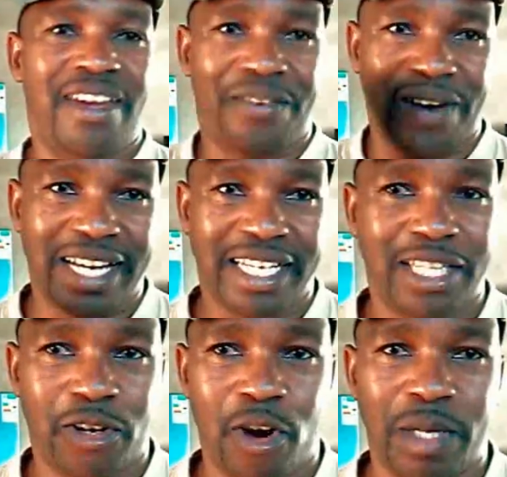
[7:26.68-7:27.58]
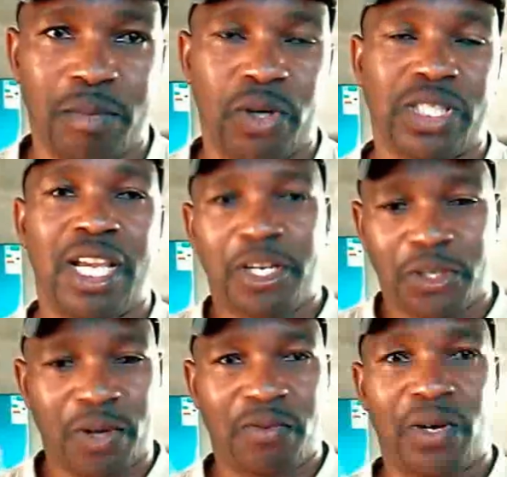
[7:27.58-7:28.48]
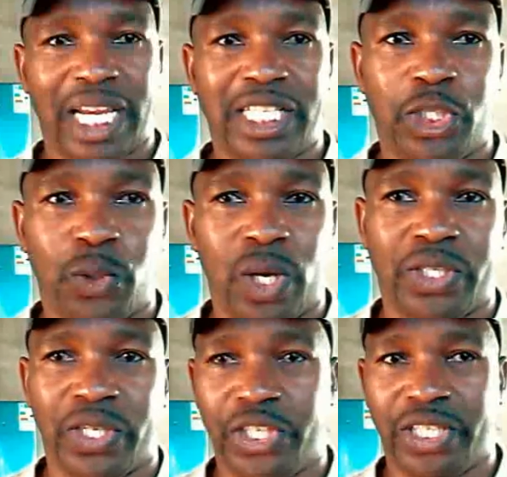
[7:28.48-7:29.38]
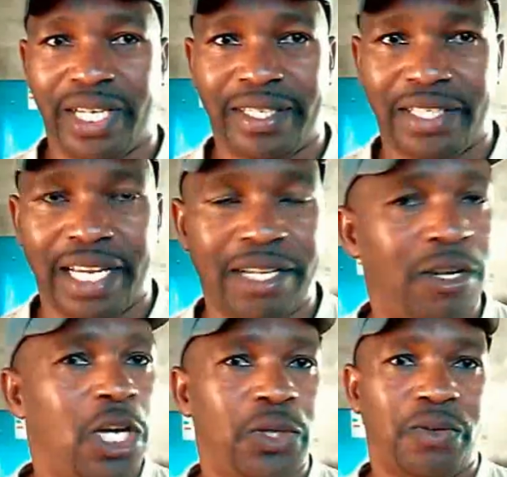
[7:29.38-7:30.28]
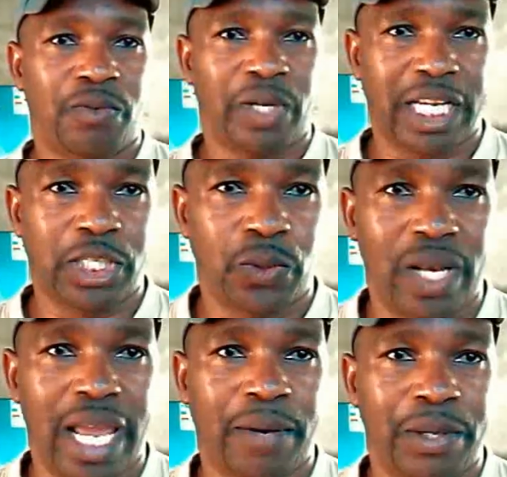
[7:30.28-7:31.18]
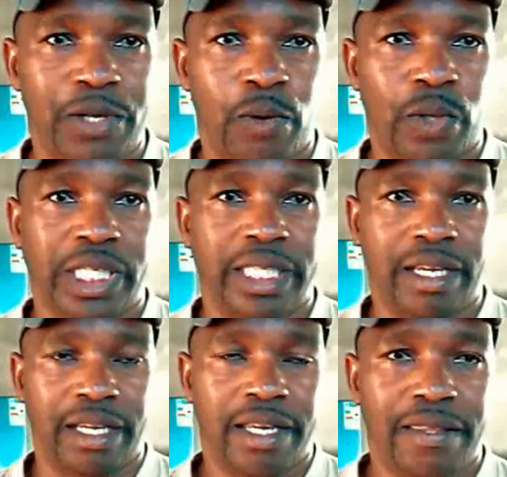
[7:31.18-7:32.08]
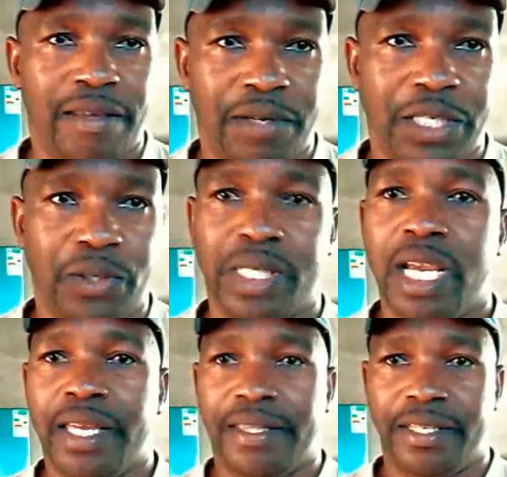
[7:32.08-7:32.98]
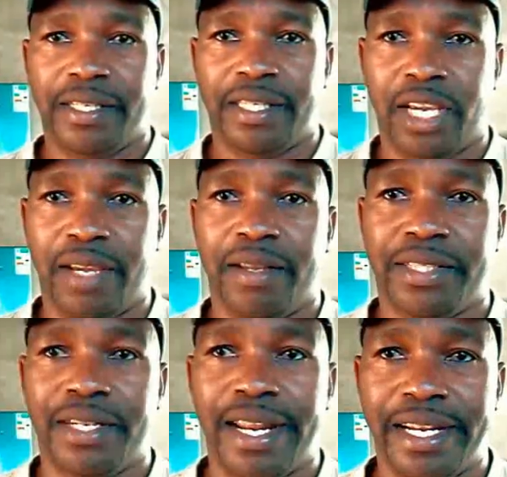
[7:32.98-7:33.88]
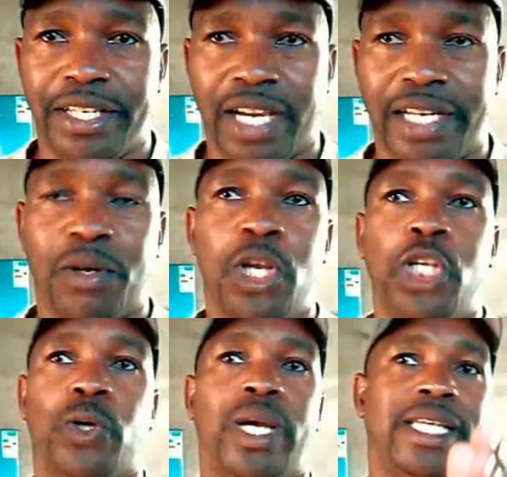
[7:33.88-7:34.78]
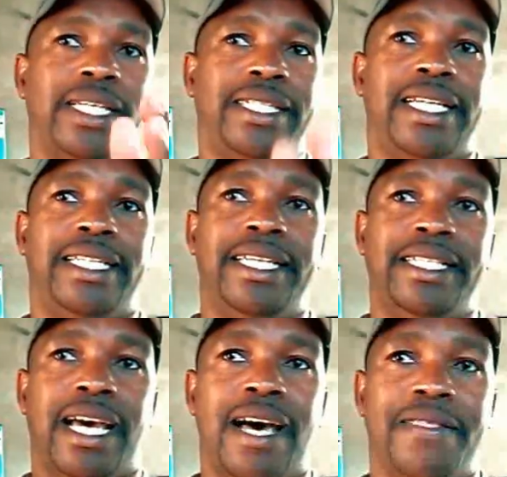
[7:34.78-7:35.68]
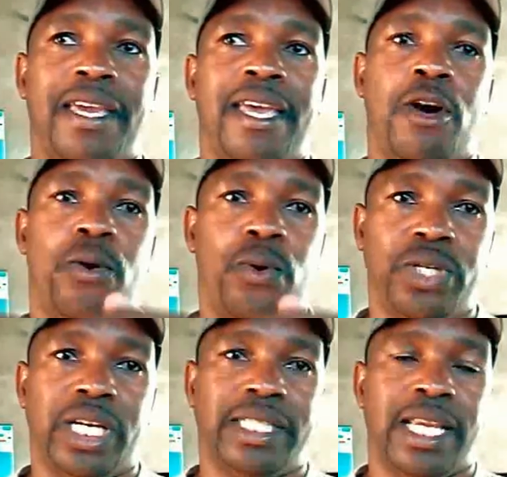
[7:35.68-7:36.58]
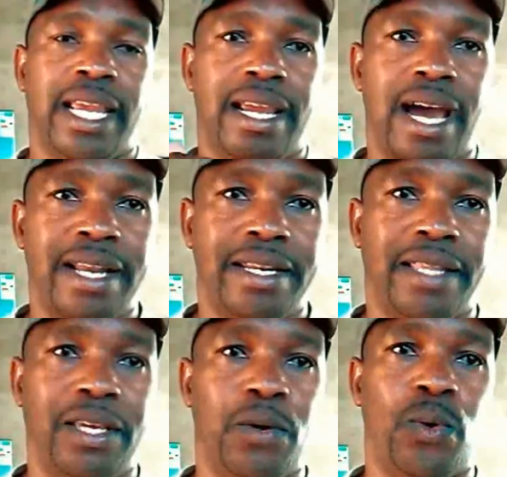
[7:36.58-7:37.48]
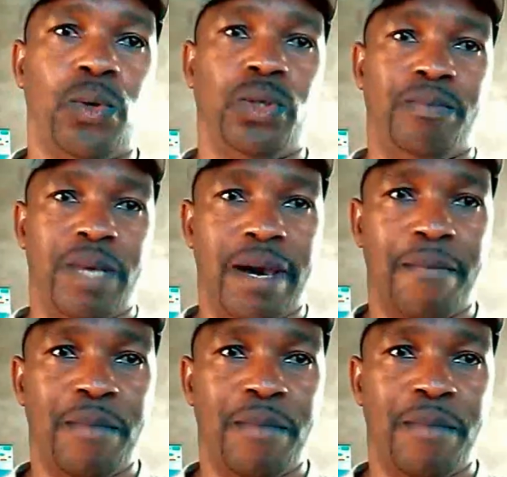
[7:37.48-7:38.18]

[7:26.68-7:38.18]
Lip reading: right in the comment box. Don't forget to actually share the channel. Don't forget to like when you're watching the videos. This is the learning channel. So as I say, these are the orders under the order,